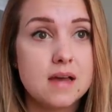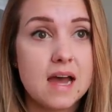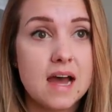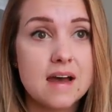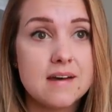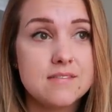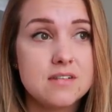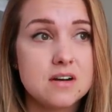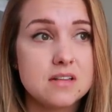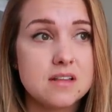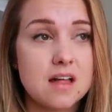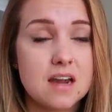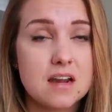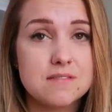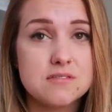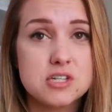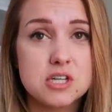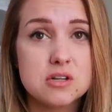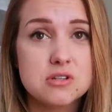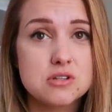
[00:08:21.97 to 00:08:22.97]
have a lot
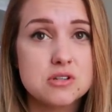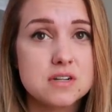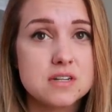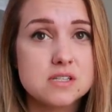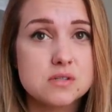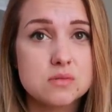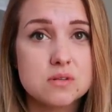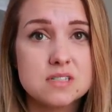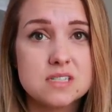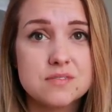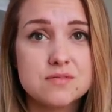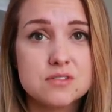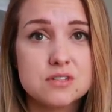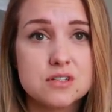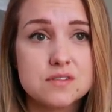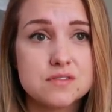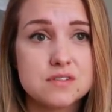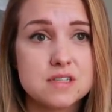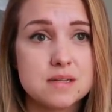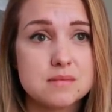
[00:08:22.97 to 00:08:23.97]
of children, it's really
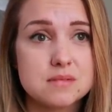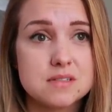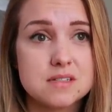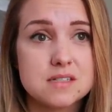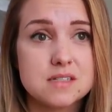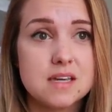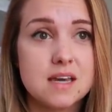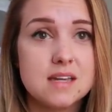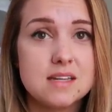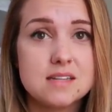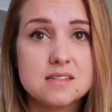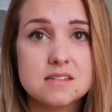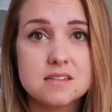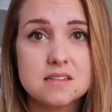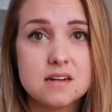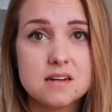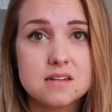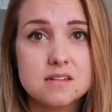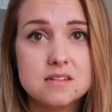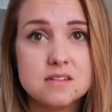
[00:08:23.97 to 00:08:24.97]
difficult for them to like get into
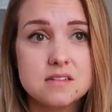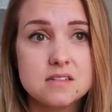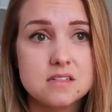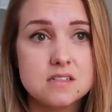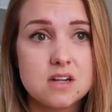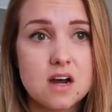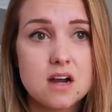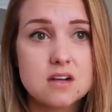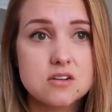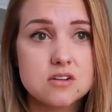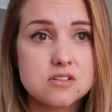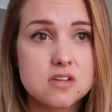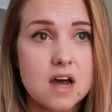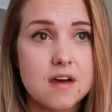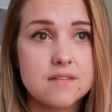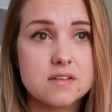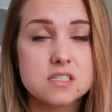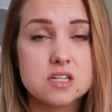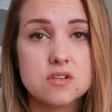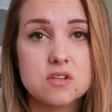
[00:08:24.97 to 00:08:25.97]
the, the doctor's
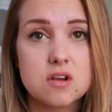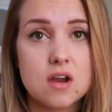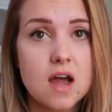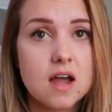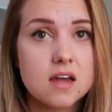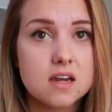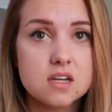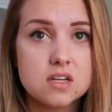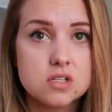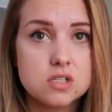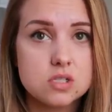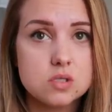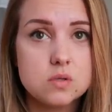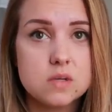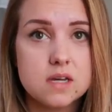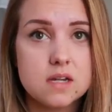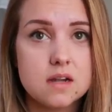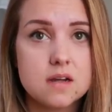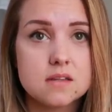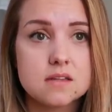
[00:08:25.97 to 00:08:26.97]
office and they're not gonna do
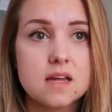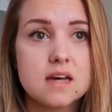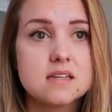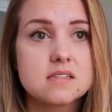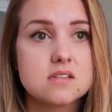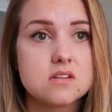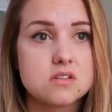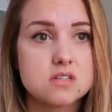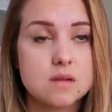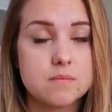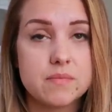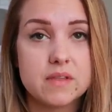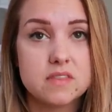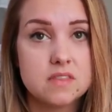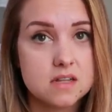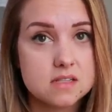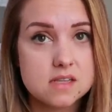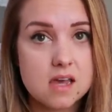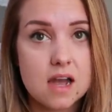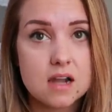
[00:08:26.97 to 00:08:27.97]
it unless there's something
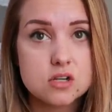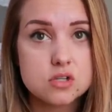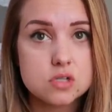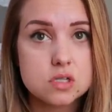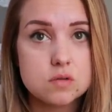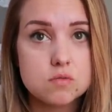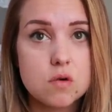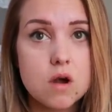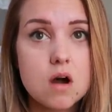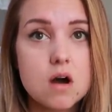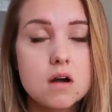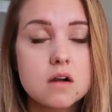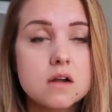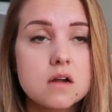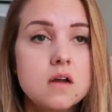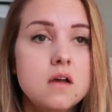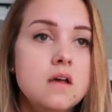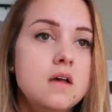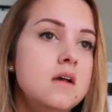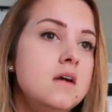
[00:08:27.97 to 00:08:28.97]
that's actually
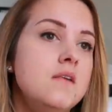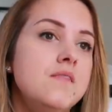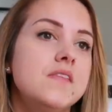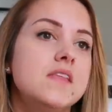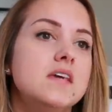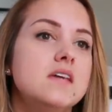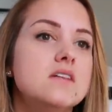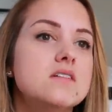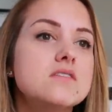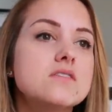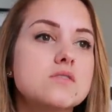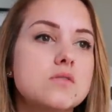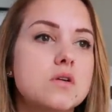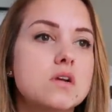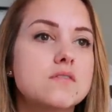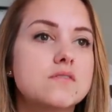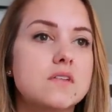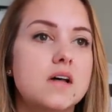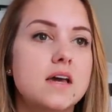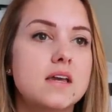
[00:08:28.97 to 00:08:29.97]
wrong. Here's
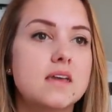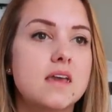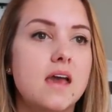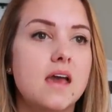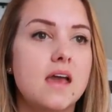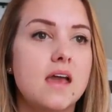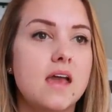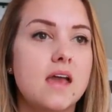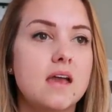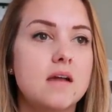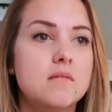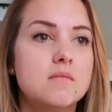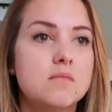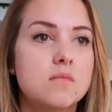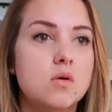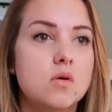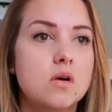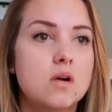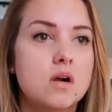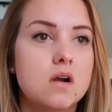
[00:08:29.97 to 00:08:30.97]
sort of like a
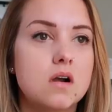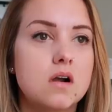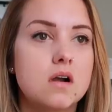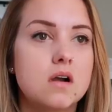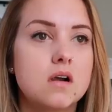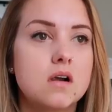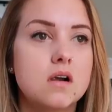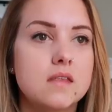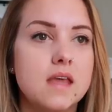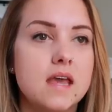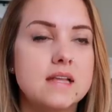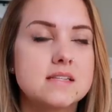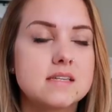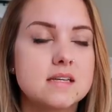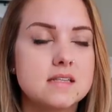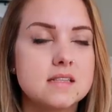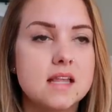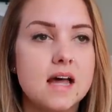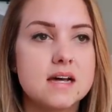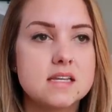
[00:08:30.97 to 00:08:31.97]
more, it's
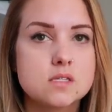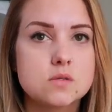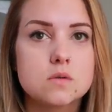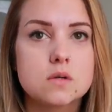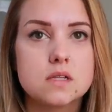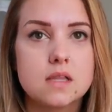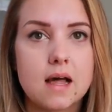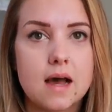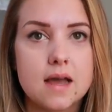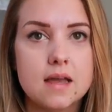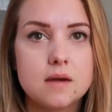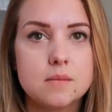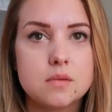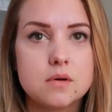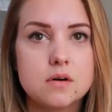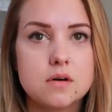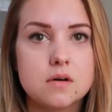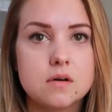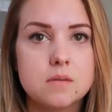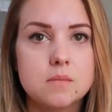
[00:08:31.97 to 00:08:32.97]
a less
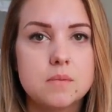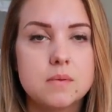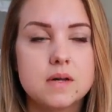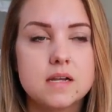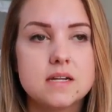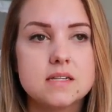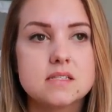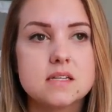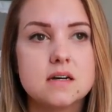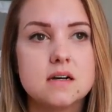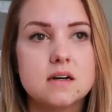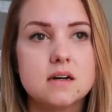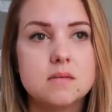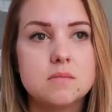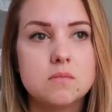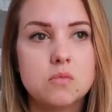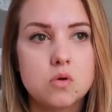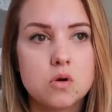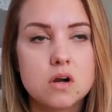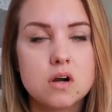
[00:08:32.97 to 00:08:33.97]
reliable, but it's
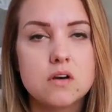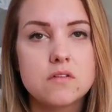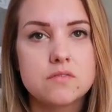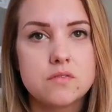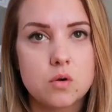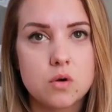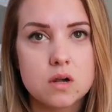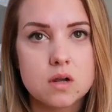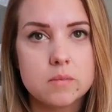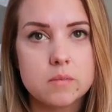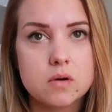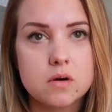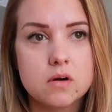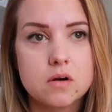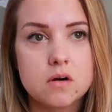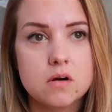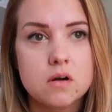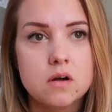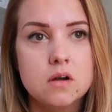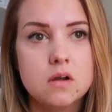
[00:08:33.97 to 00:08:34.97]
a more
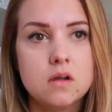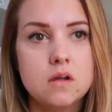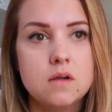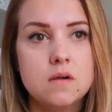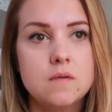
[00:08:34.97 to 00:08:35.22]
affordable